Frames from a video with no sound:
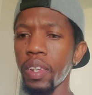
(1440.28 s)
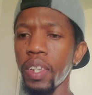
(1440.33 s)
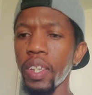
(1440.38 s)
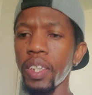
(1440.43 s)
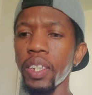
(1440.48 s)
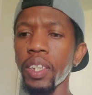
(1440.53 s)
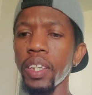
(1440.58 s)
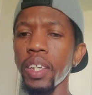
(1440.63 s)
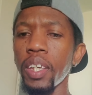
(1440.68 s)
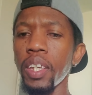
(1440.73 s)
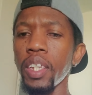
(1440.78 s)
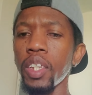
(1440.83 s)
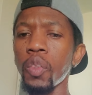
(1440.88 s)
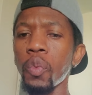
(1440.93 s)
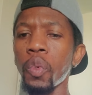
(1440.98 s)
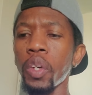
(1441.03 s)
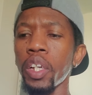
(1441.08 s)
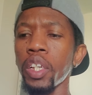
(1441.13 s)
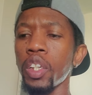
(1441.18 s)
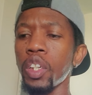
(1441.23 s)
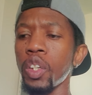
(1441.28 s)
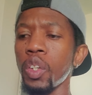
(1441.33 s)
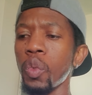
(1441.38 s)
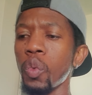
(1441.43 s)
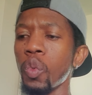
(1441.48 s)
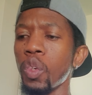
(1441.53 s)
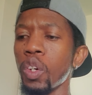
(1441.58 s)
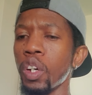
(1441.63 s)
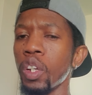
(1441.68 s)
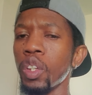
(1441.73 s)
this is what
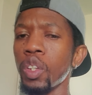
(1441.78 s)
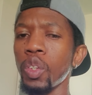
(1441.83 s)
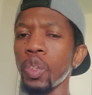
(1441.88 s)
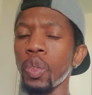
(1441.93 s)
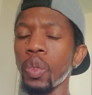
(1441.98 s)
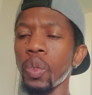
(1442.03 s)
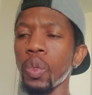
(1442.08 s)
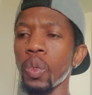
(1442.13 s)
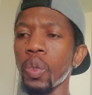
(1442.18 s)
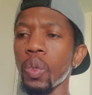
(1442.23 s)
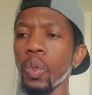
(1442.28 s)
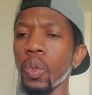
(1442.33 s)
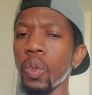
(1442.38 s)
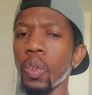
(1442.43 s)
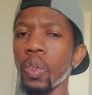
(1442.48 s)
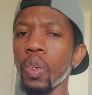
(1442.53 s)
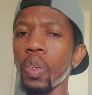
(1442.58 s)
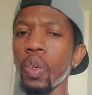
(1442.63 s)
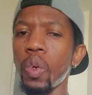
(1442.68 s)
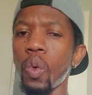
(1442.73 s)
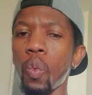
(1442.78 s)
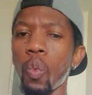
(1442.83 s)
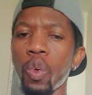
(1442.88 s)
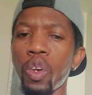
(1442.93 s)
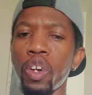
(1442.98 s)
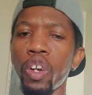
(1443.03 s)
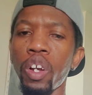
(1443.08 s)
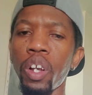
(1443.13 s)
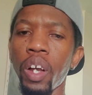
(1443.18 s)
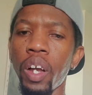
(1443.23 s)
you want to
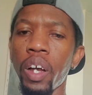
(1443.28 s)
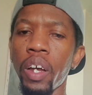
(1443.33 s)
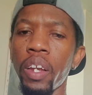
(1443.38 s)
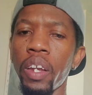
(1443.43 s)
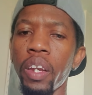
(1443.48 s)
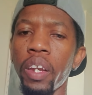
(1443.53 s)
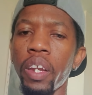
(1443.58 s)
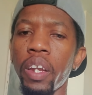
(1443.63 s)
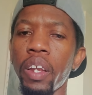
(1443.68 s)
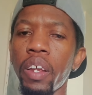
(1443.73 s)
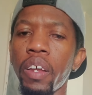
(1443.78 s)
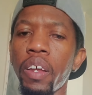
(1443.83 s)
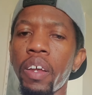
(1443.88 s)
work on